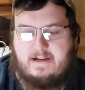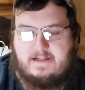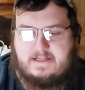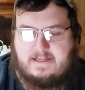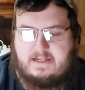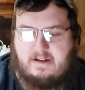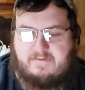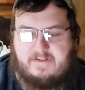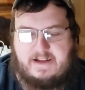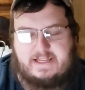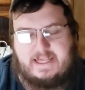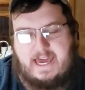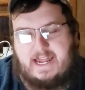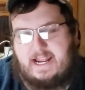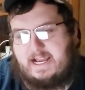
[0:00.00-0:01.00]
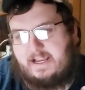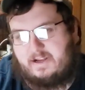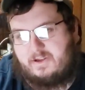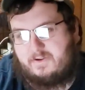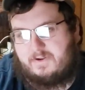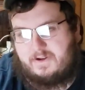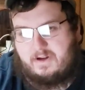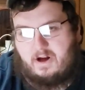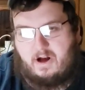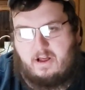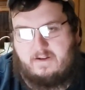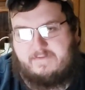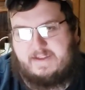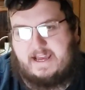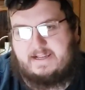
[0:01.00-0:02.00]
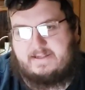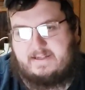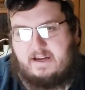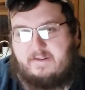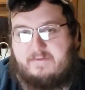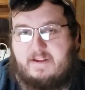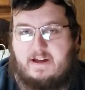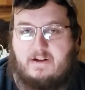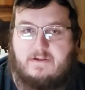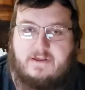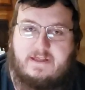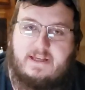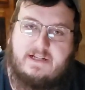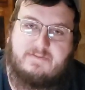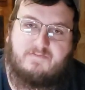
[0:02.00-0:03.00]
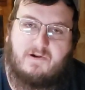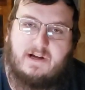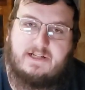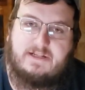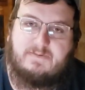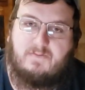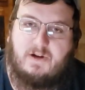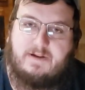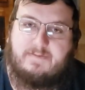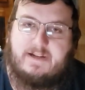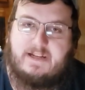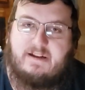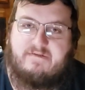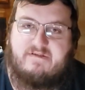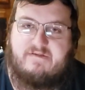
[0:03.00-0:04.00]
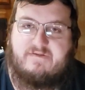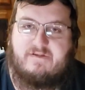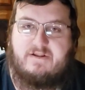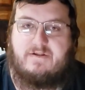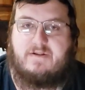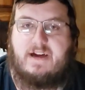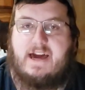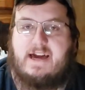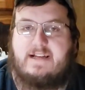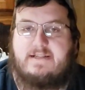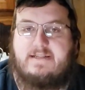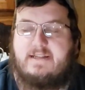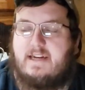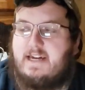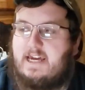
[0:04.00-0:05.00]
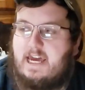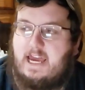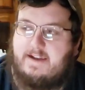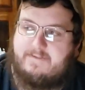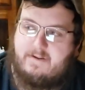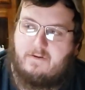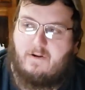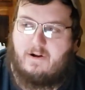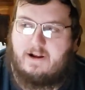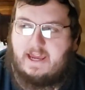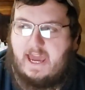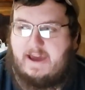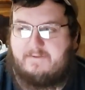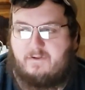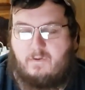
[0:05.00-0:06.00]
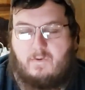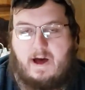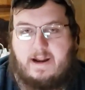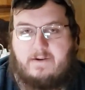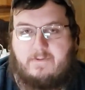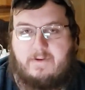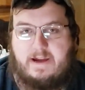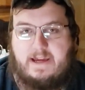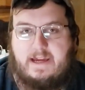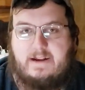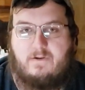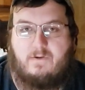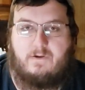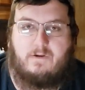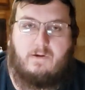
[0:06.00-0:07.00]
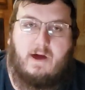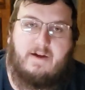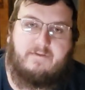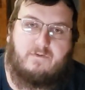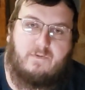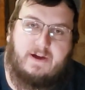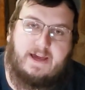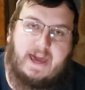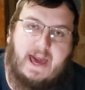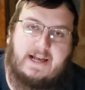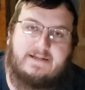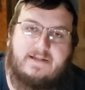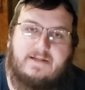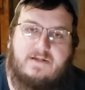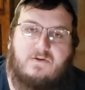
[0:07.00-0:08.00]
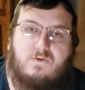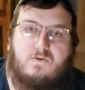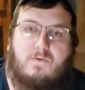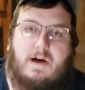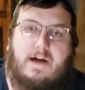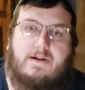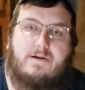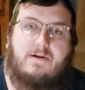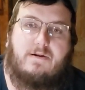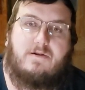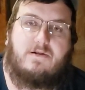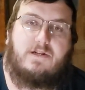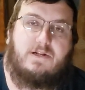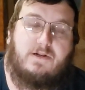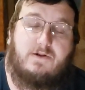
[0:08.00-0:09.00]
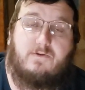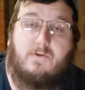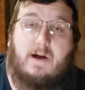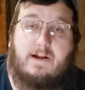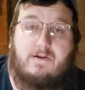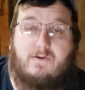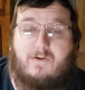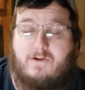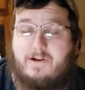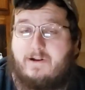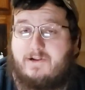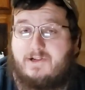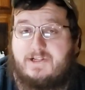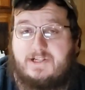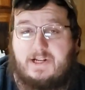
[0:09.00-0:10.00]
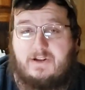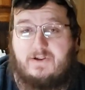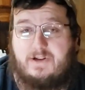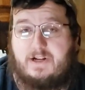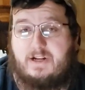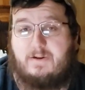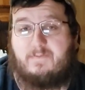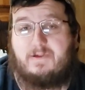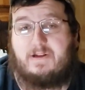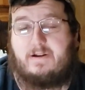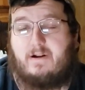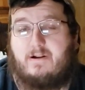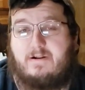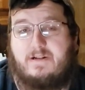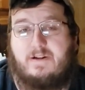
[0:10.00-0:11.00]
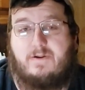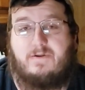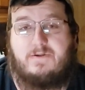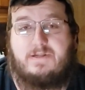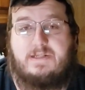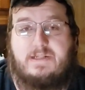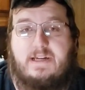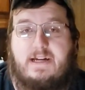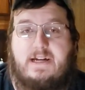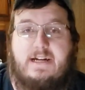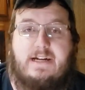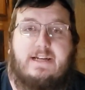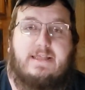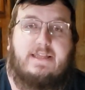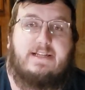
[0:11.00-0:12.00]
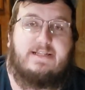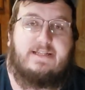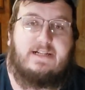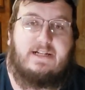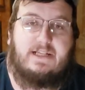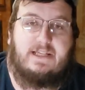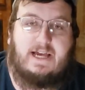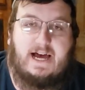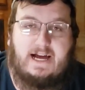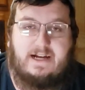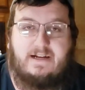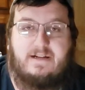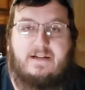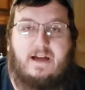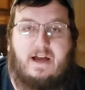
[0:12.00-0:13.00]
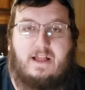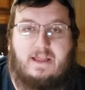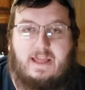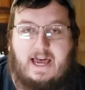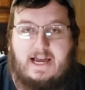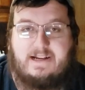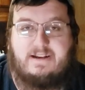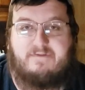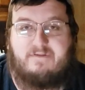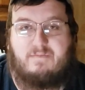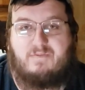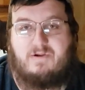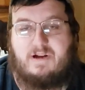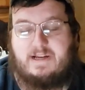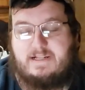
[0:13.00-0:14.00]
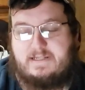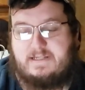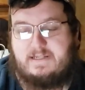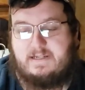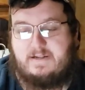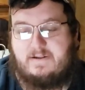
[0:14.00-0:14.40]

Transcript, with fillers: stuff like that. I included all of that stuff. Now this price might be different for you guys. If you already have your water ran, or you have quick access to a water, to your water, or you're just going to hook it up with a garden hose, this is a lot, a lot different price.